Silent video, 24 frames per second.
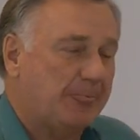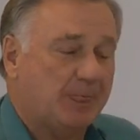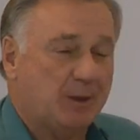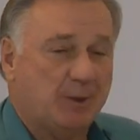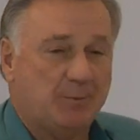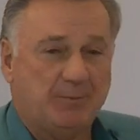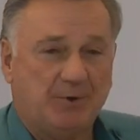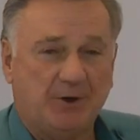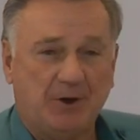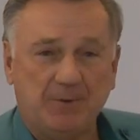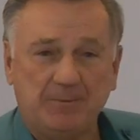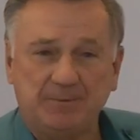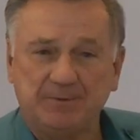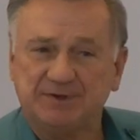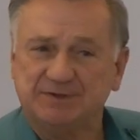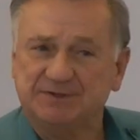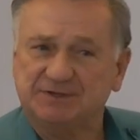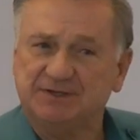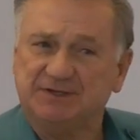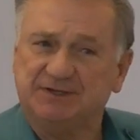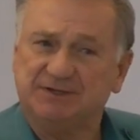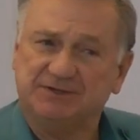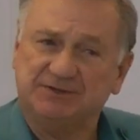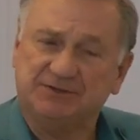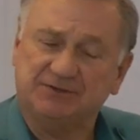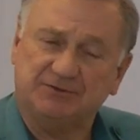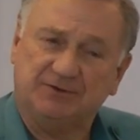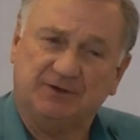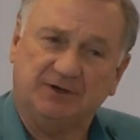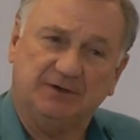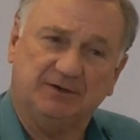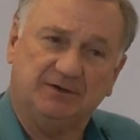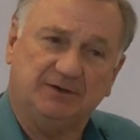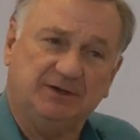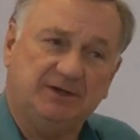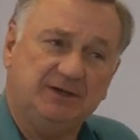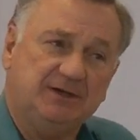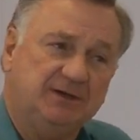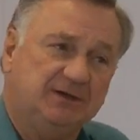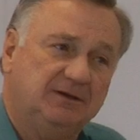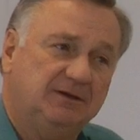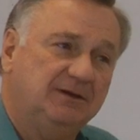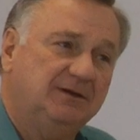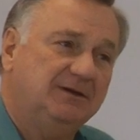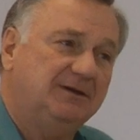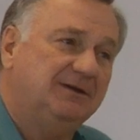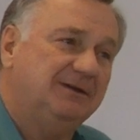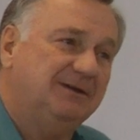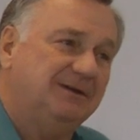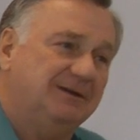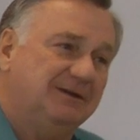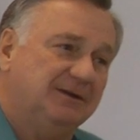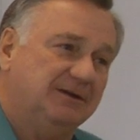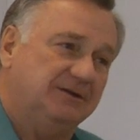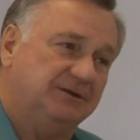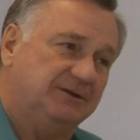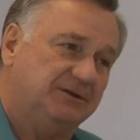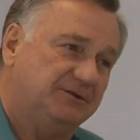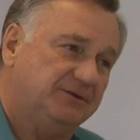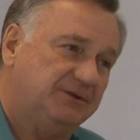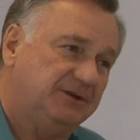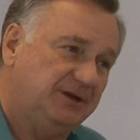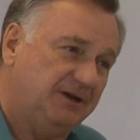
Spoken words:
The purpose is strictly to